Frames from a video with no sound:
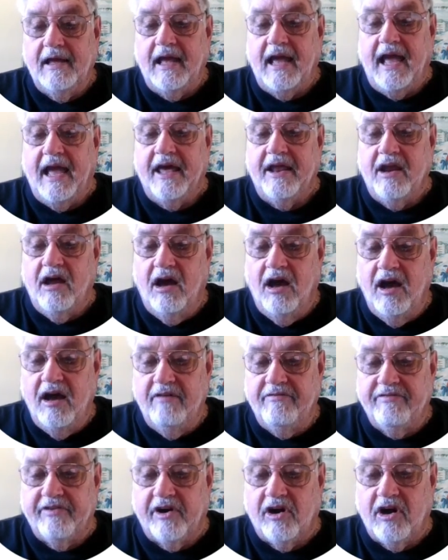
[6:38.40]
and
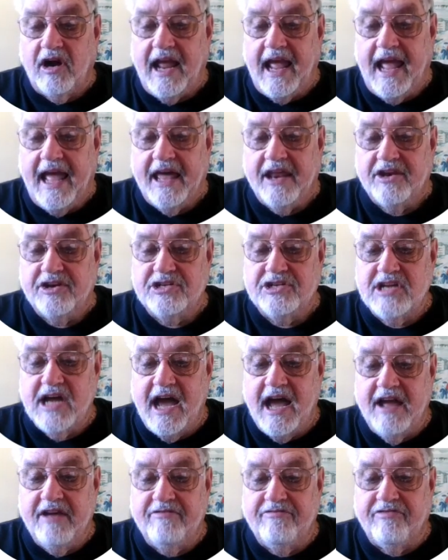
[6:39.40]
hover and
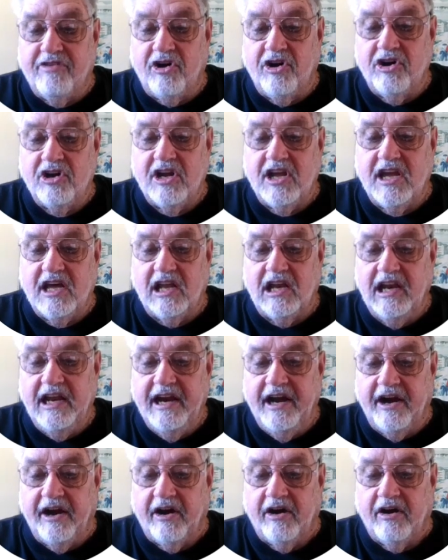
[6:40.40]
divert
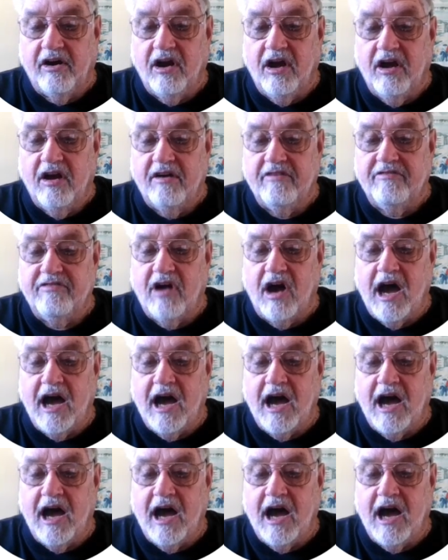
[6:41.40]
clear of